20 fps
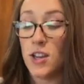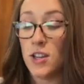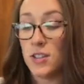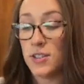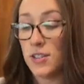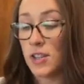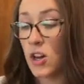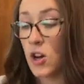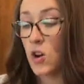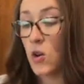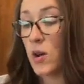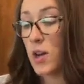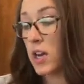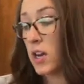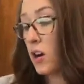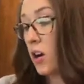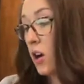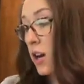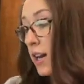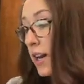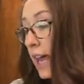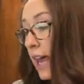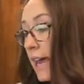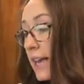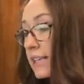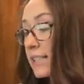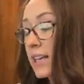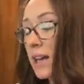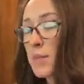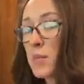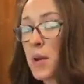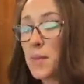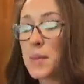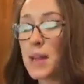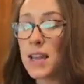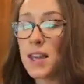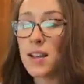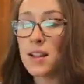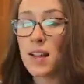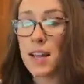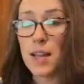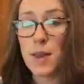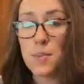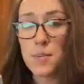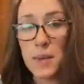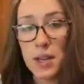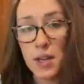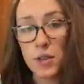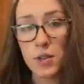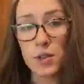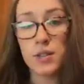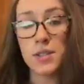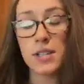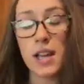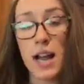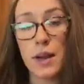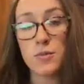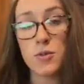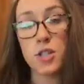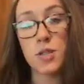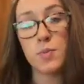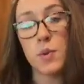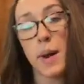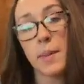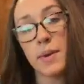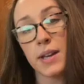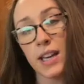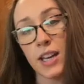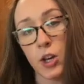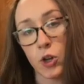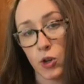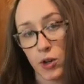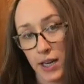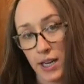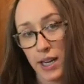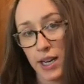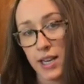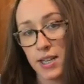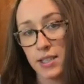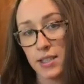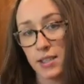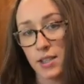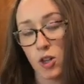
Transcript: So in our case, I'm not making like meals, I'm just prepping ingredients.